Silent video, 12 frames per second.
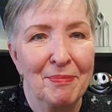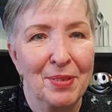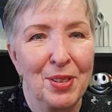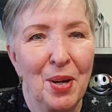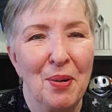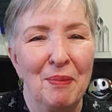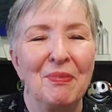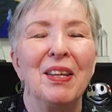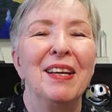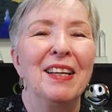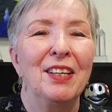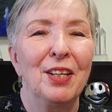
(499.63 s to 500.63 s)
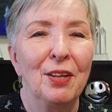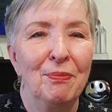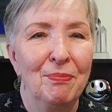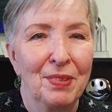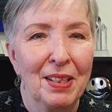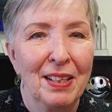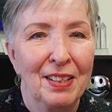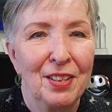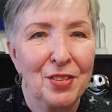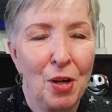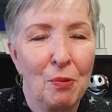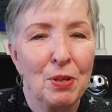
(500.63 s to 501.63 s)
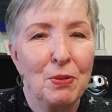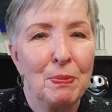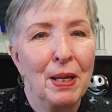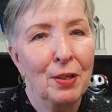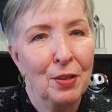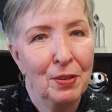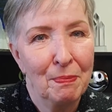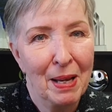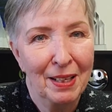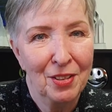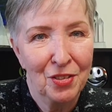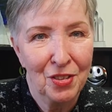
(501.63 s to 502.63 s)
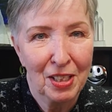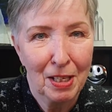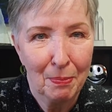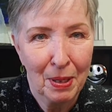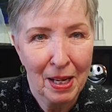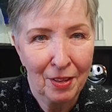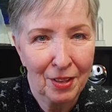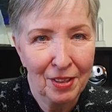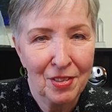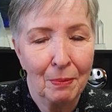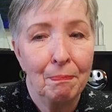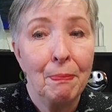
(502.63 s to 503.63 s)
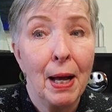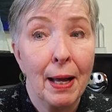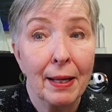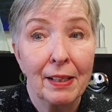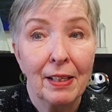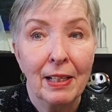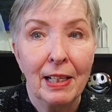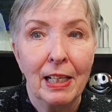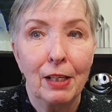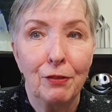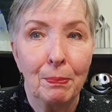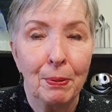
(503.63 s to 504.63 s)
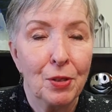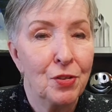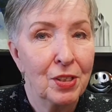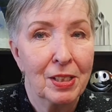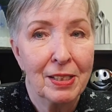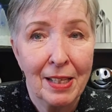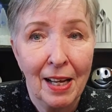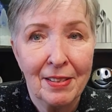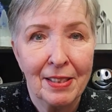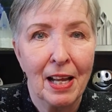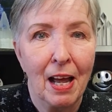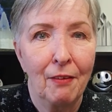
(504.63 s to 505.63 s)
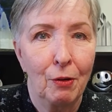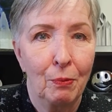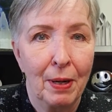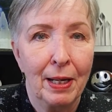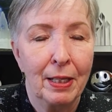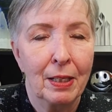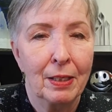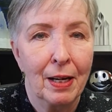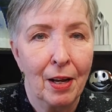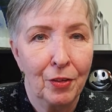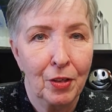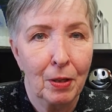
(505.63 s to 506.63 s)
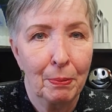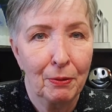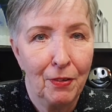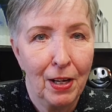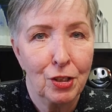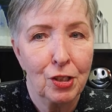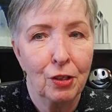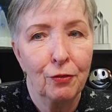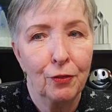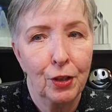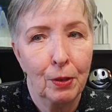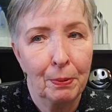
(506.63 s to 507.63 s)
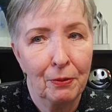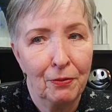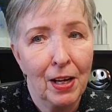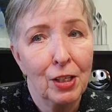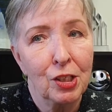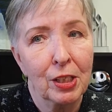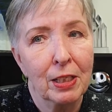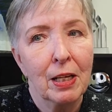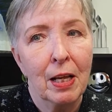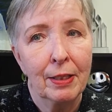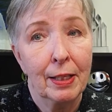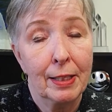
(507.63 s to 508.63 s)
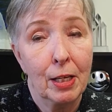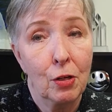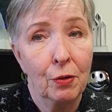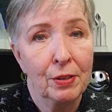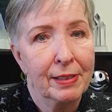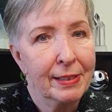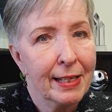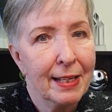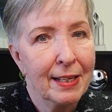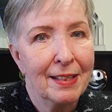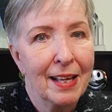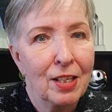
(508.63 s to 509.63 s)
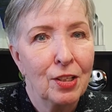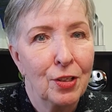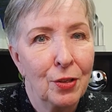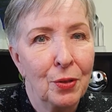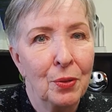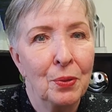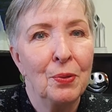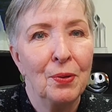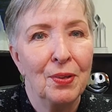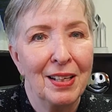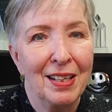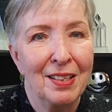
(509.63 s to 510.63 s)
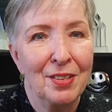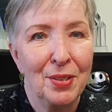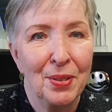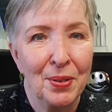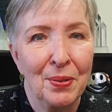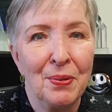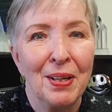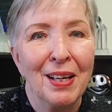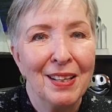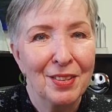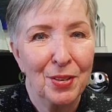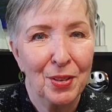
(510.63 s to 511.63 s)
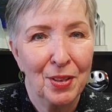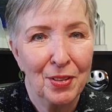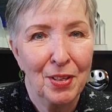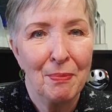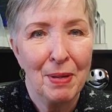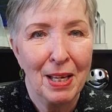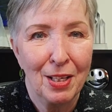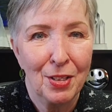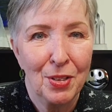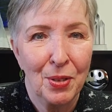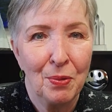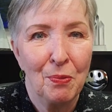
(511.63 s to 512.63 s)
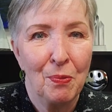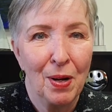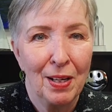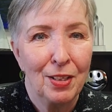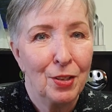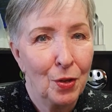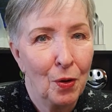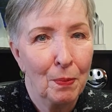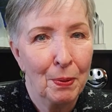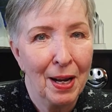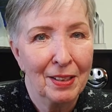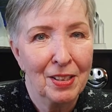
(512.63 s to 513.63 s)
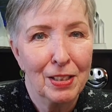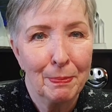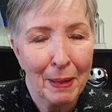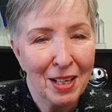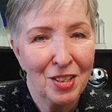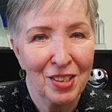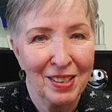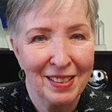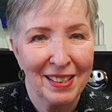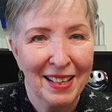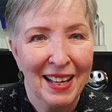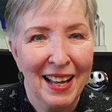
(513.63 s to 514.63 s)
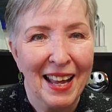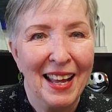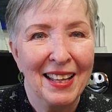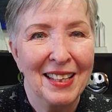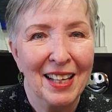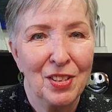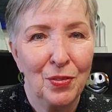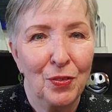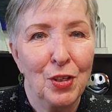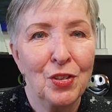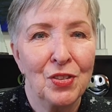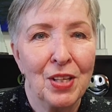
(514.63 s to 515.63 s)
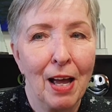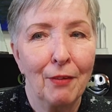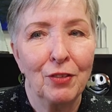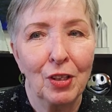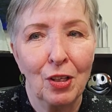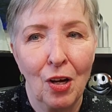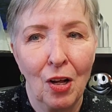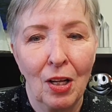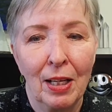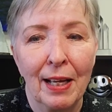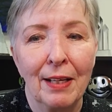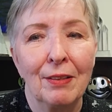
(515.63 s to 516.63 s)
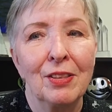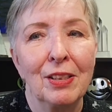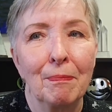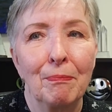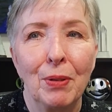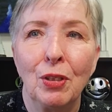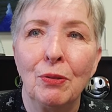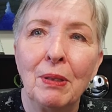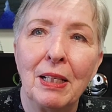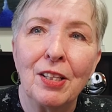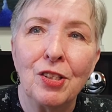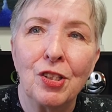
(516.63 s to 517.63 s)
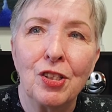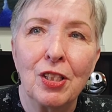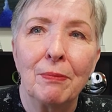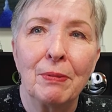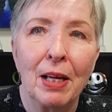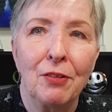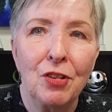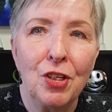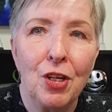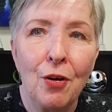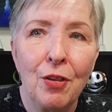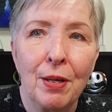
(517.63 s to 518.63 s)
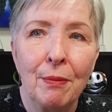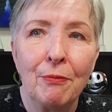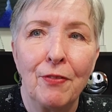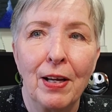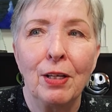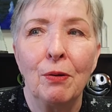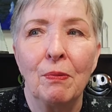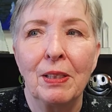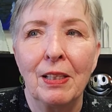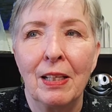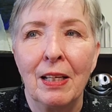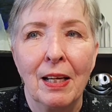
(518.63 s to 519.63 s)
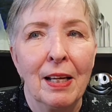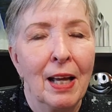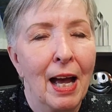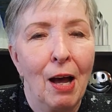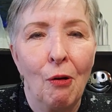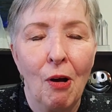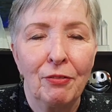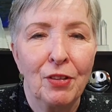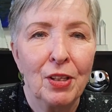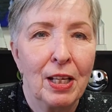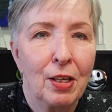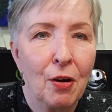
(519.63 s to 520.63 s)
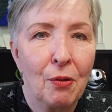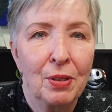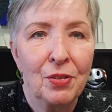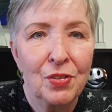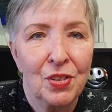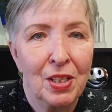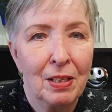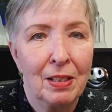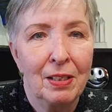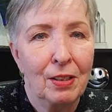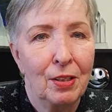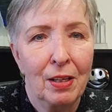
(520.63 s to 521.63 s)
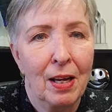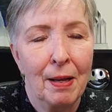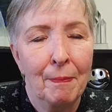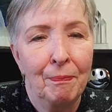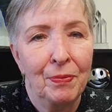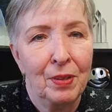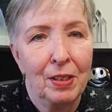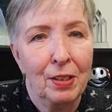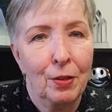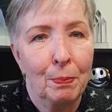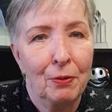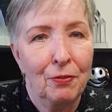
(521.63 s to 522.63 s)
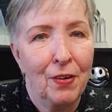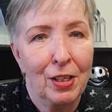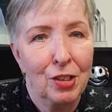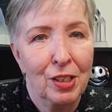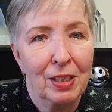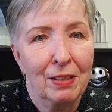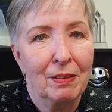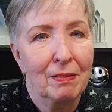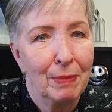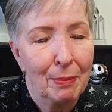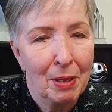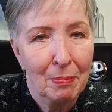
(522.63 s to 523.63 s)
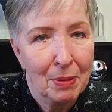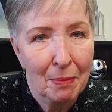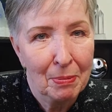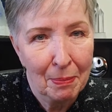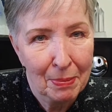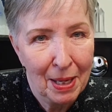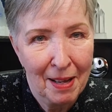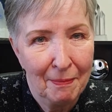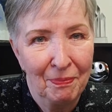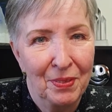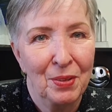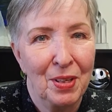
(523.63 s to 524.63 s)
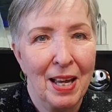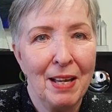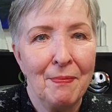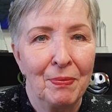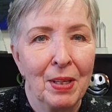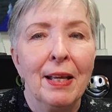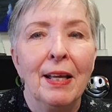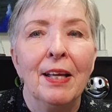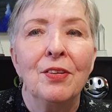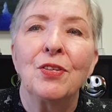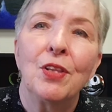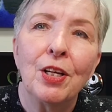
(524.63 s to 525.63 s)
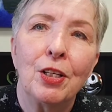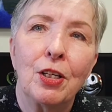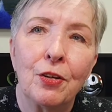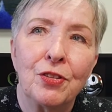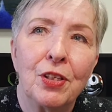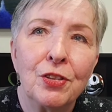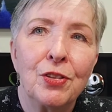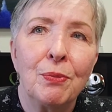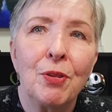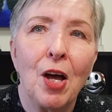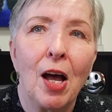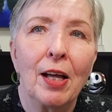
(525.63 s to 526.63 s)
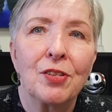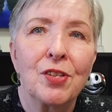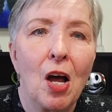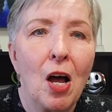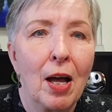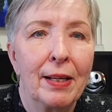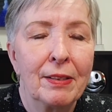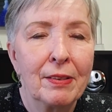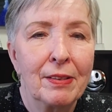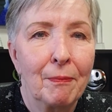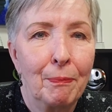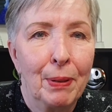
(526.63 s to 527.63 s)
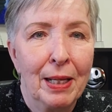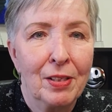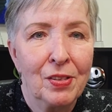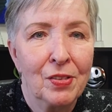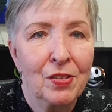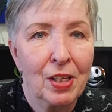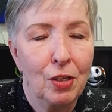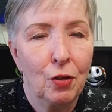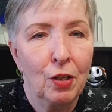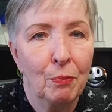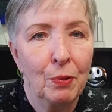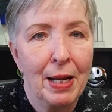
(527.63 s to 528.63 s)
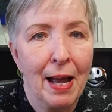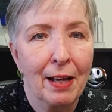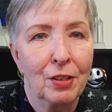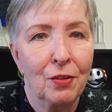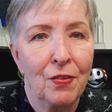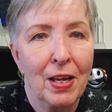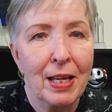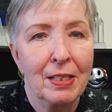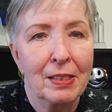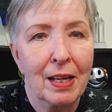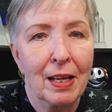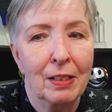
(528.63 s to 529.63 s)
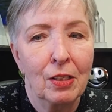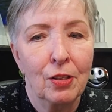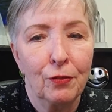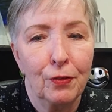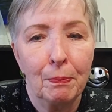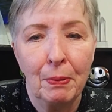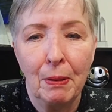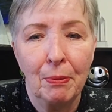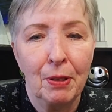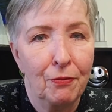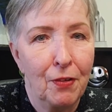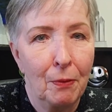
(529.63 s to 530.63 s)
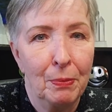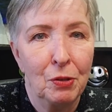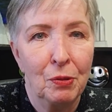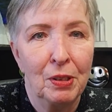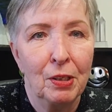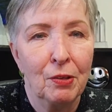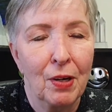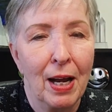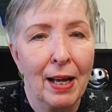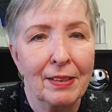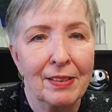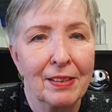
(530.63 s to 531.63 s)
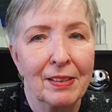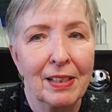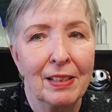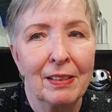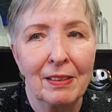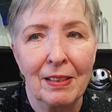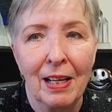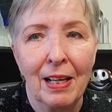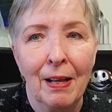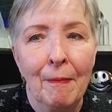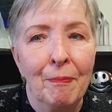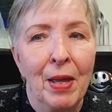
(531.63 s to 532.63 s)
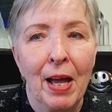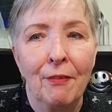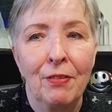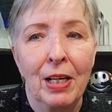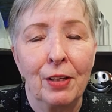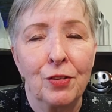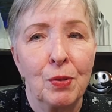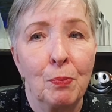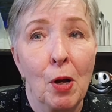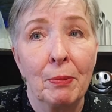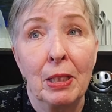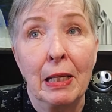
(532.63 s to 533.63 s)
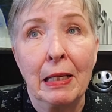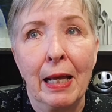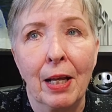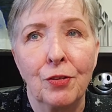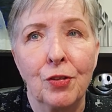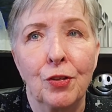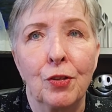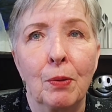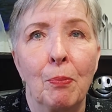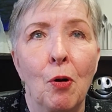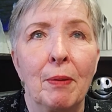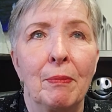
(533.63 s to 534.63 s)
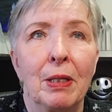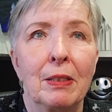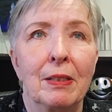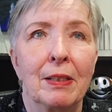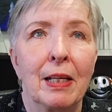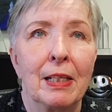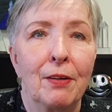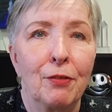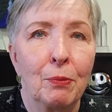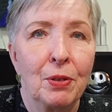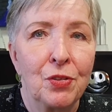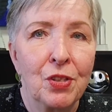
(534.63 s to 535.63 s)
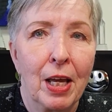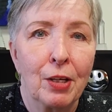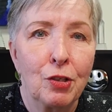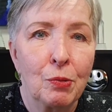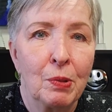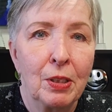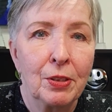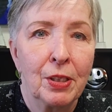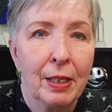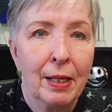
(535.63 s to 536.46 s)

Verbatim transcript: So, you know, there's always being good manners and keeping ethics in, but if the person doesn't have a regular healthcare professional for your profession that they go and see, then you need to turn them into your practice patient. And that's for your staff to call out and build a relationship, get to know them, find out what they, how often they go and see um, your profession, blah, blah, blah, blah, blah. Okay, so there you go. there's some thoughts on places that you can reactivate and look for people that fell between the cracks and didn't have a next appointment. They canceled their appointment and they never rescheduled.